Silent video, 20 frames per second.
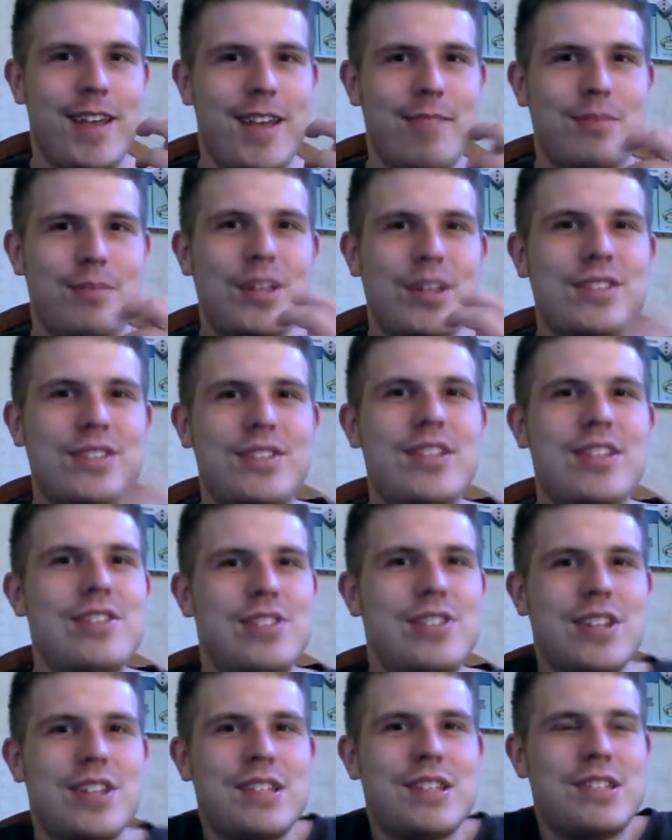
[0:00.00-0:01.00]
Plus,
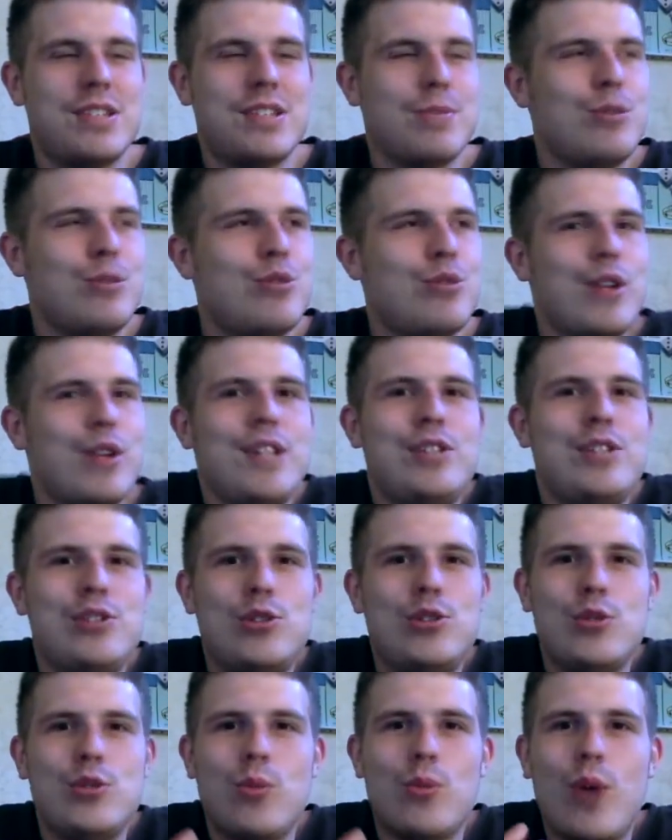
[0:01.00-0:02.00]
there's just some great
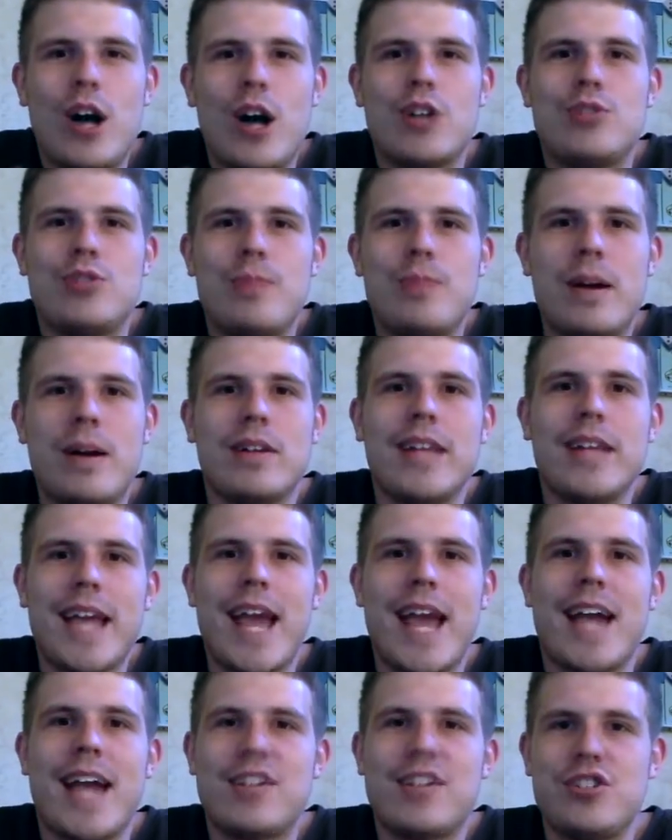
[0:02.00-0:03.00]
swashbuckling
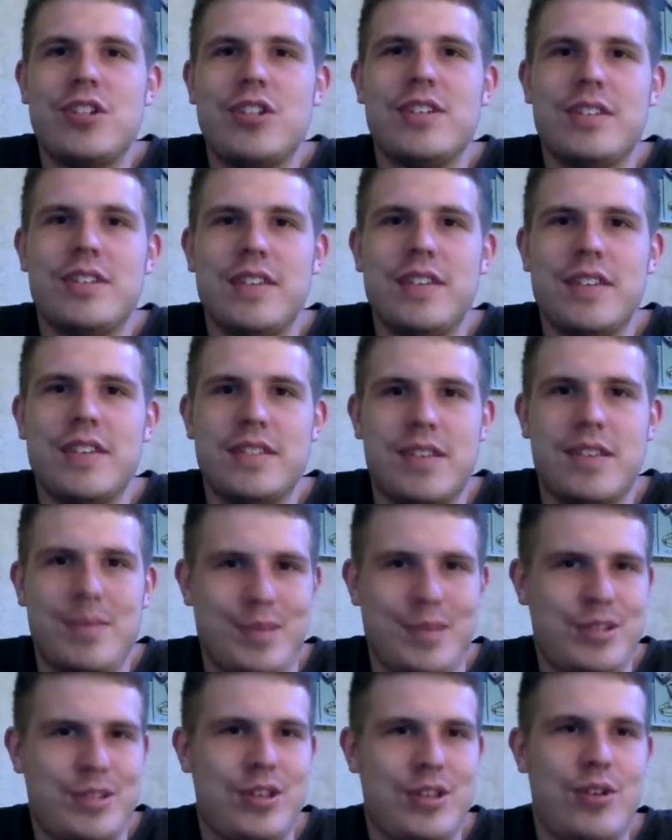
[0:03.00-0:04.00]
action to this
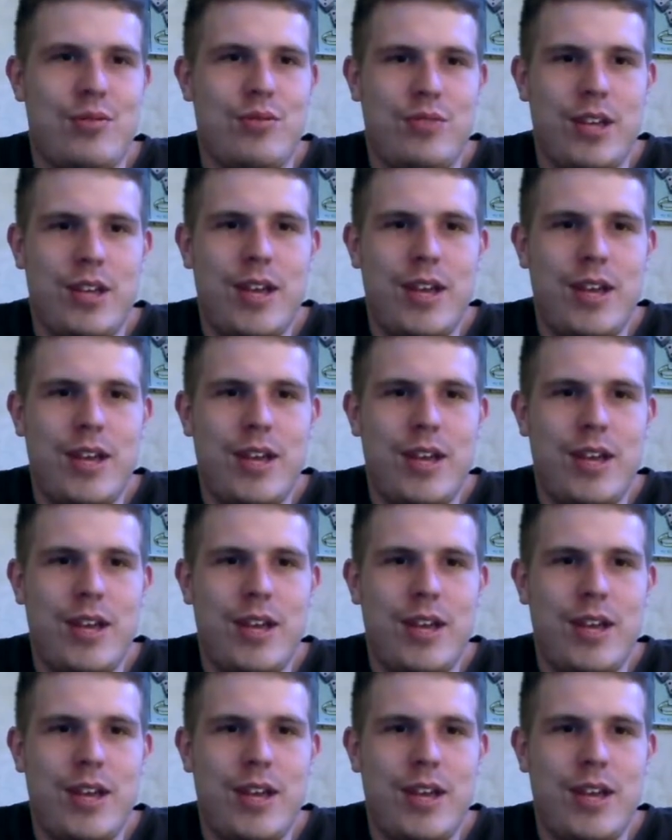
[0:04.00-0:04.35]
episode.